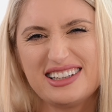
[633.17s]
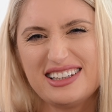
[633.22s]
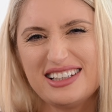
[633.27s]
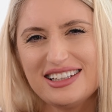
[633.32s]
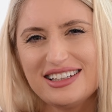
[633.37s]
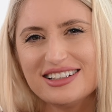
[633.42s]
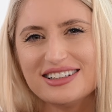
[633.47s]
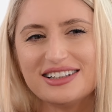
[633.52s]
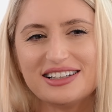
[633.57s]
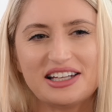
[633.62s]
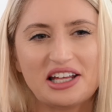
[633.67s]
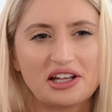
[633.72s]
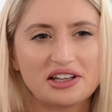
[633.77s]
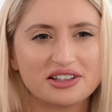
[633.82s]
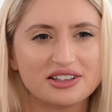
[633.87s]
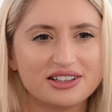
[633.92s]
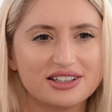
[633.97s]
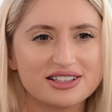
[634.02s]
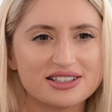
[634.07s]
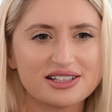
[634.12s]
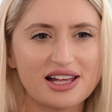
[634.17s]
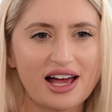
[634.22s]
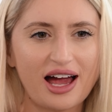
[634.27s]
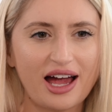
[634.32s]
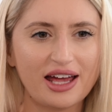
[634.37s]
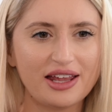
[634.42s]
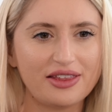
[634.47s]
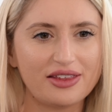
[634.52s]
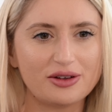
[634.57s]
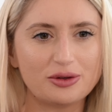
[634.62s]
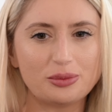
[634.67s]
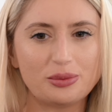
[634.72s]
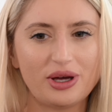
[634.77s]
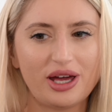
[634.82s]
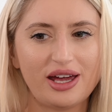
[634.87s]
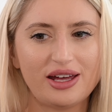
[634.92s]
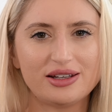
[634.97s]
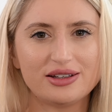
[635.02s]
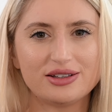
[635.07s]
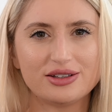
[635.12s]
didn't need this item,
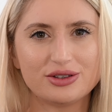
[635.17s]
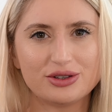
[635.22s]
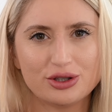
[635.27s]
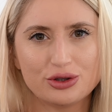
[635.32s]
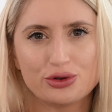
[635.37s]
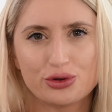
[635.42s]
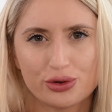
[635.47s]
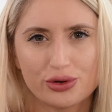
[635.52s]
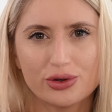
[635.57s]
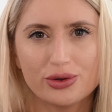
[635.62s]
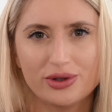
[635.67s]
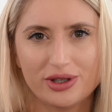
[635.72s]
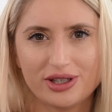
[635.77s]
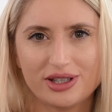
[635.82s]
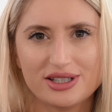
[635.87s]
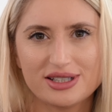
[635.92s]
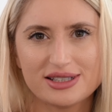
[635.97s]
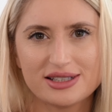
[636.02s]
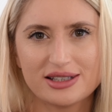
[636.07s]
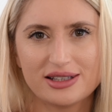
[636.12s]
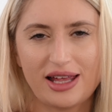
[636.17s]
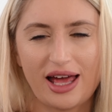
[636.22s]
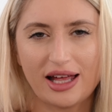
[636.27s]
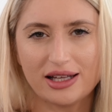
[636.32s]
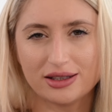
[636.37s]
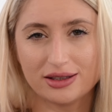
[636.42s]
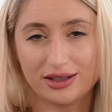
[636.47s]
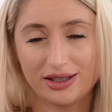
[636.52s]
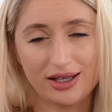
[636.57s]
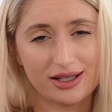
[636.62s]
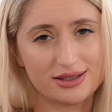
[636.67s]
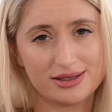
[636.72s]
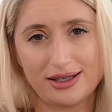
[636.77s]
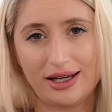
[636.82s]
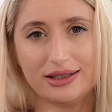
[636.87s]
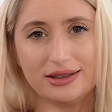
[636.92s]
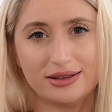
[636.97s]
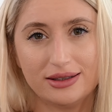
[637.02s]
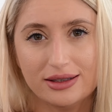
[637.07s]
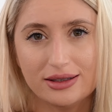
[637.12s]
and the truth is that yes,
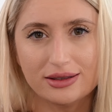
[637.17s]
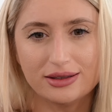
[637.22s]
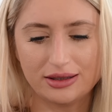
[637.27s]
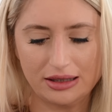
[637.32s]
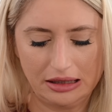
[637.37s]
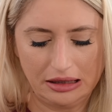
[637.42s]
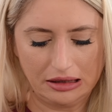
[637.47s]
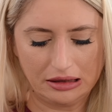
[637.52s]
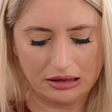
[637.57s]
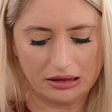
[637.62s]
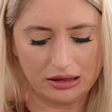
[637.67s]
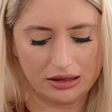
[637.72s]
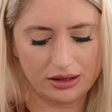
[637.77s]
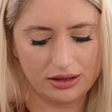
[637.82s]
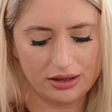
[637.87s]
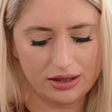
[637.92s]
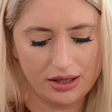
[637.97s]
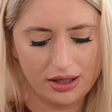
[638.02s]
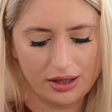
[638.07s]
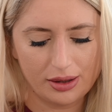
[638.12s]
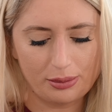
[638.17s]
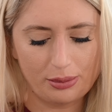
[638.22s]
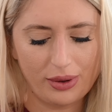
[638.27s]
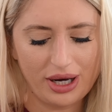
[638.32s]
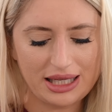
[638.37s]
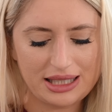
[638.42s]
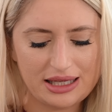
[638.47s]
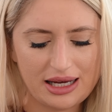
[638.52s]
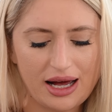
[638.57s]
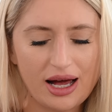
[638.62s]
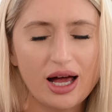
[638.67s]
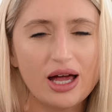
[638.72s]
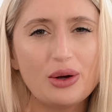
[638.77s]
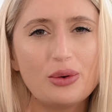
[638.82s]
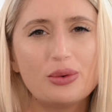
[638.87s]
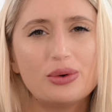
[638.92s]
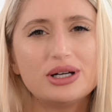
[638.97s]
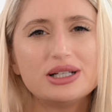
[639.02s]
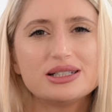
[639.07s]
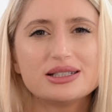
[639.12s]
I didn't need it, but I
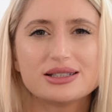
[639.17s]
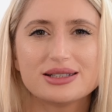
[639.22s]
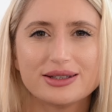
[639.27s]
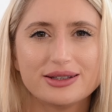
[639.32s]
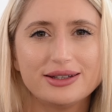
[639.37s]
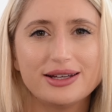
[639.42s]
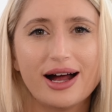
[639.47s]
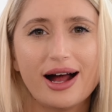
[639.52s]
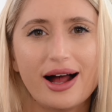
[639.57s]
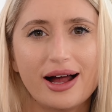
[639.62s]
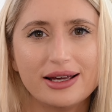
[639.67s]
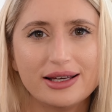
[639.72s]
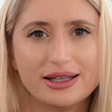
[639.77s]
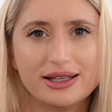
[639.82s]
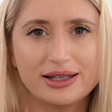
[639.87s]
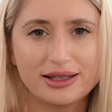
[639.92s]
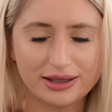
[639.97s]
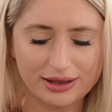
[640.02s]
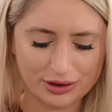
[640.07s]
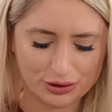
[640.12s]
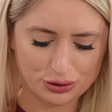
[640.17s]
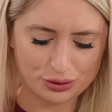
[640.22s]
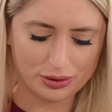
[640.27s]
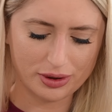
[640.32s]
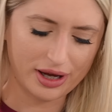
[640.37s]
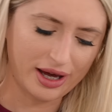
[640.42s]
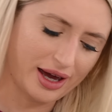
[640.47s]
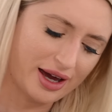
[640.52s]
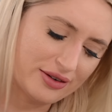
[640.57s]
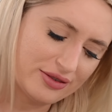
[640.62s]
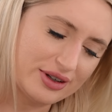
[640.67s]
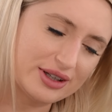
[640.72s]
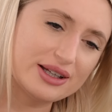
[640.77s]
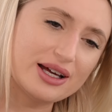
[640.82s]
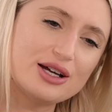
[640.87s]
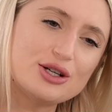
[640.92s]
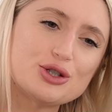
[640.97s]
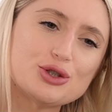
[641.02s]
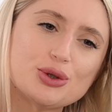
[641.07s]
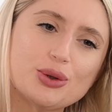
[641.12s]
was dying to have it.
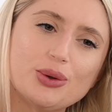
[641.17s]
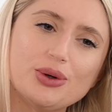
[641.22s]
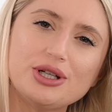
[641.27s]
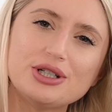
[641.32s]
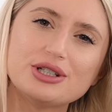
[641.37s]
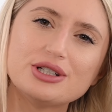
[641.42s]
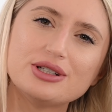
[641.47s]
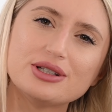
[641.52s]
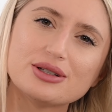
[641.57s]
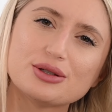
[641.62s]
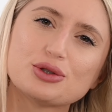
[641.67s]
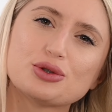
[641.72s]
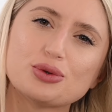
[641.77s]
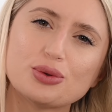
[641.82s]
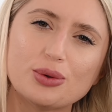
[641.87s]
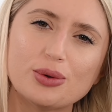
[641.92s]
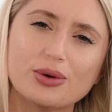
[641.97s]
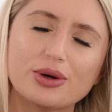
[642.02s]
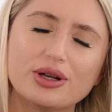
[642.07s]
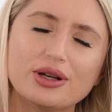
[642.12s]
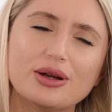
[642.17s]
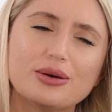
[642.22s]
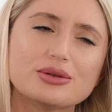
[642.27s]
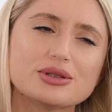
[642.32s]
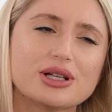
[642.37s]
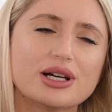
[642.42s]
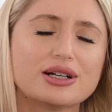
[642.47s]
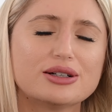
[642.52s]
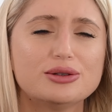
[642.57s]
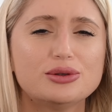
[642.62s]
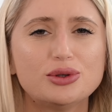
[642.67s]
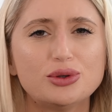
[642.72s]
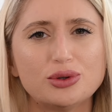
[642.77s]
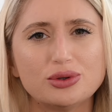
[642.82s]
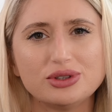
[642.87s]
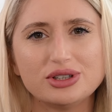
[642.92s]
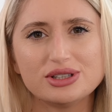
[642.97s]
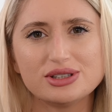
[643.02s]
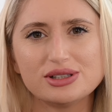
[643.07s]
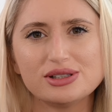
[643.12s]
I saw it in the store and I was like,
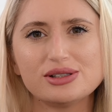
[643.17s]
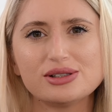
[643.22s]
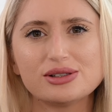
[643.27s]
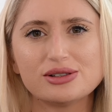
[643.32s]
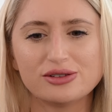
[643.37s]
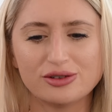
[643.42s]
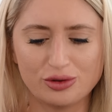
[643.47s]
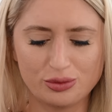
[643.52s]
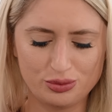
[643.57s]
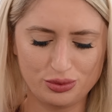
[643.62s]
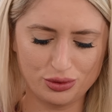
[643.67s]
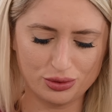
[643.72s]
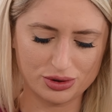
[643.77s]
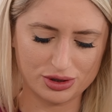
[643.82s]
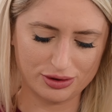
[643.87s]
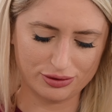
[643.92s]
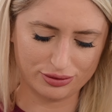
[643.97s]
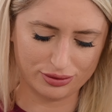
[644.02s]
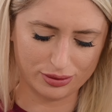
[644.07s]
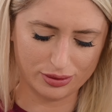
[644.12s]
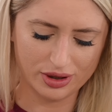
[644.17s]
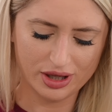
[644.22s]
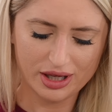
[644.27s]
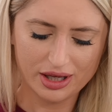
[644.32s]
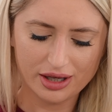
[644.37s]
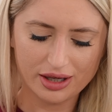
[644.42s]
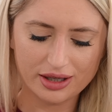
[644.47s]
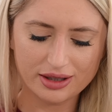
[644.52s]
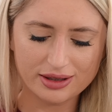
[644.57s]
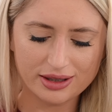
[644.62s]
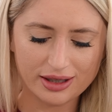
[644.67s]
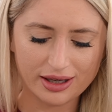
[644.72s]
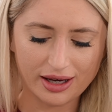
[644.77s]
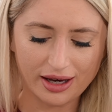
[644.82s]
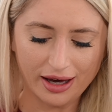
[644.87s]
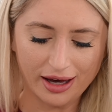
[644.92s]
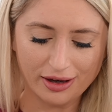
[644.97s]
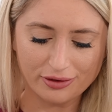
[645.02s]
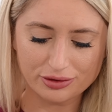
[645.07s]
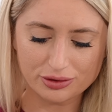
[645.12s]
oh, this is so beautiful and I
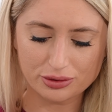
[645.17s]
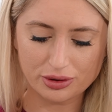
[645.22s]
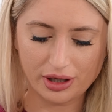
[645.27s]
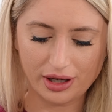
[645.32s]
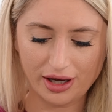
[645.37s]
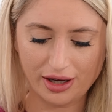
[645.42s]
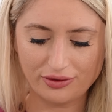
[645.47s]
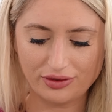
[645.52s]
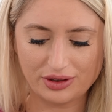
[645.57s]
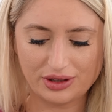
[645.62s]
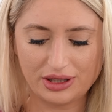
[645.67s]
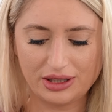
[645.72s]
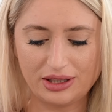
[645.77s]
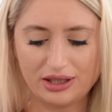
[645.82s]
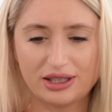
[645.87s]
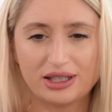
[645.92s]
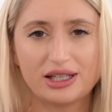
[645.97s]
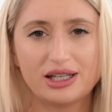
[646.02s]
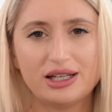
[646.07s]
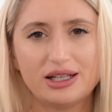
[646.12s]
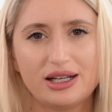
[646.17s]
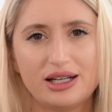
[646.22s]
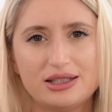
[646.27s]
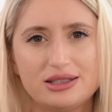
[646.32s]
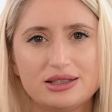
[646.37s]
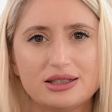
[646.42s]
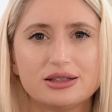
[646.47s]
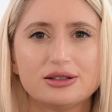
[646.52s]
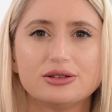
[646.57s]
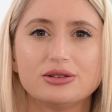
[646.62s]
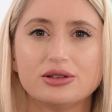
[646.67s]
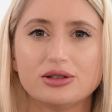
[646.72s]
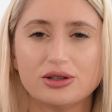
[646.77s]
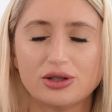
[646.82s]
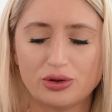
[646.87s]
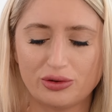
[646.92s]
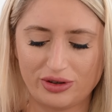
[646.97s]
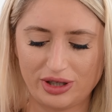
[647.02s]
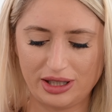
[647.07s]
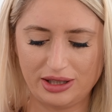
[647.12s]
have to have it. And again I said,
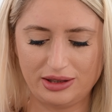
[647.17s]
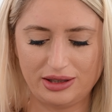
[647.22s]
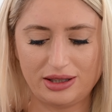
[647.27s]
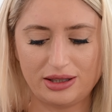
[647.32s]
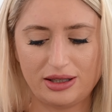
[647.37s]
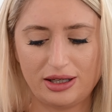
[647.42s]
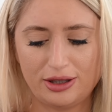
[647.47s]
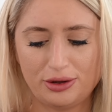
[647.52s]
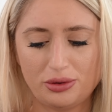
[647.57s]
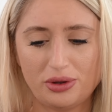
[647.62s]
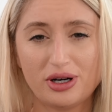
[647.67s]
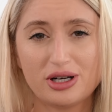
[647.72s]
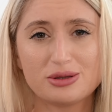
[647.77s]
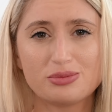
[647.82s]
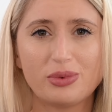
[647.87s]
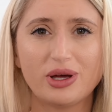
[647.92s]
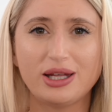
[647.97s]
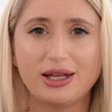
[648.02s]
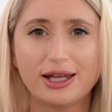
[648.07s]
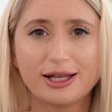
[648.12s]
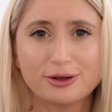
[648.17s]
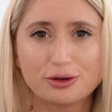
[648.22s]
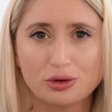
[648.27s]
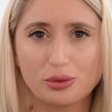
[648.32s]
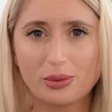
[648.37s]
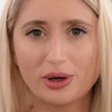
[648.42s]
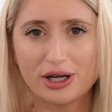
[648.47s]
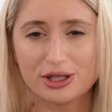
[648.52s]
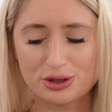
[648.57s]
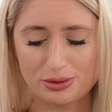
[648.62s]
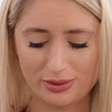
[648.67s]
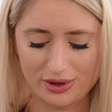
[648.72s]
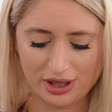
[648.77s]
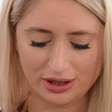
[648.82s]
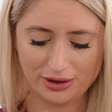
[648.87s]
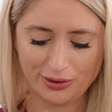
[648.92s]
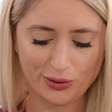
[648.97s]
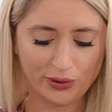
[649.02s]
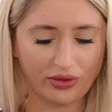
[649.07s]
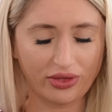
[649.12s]
no, Valentina, you are spending too much
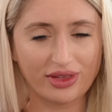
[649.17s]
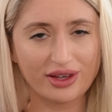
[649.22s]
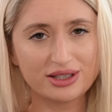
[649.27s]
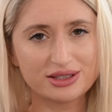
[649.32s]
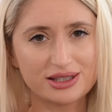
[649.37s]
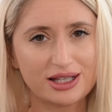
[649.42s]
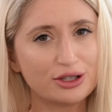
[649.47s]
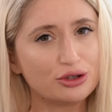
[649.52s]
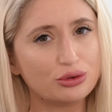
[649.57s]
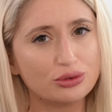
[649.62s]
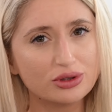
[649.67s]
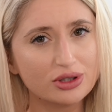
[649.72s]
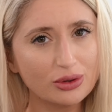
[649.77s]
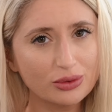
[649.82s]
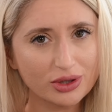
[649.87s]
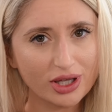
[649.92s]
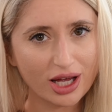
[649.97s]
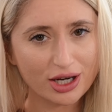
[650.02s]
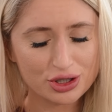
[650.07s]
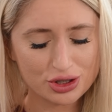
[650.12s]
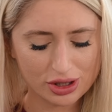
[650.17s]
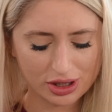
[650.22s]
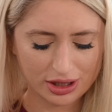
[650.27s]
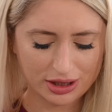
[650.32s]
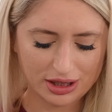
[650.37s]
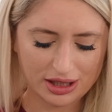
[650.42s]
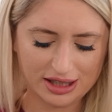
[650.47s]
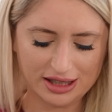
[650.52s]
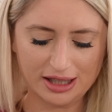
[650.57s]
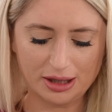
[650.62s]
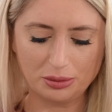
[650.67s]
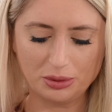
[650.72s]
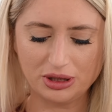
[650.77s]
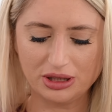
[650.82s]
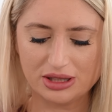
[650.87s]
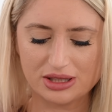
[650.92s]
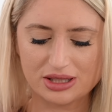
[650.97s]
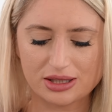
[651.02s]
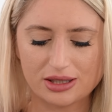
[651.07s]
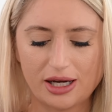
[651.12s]
money on things that you don't actually need them in
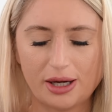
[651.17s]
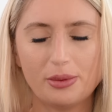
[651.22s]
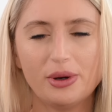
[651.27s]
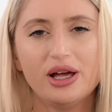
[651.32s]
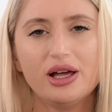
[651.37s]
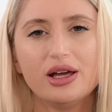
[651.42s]
this time.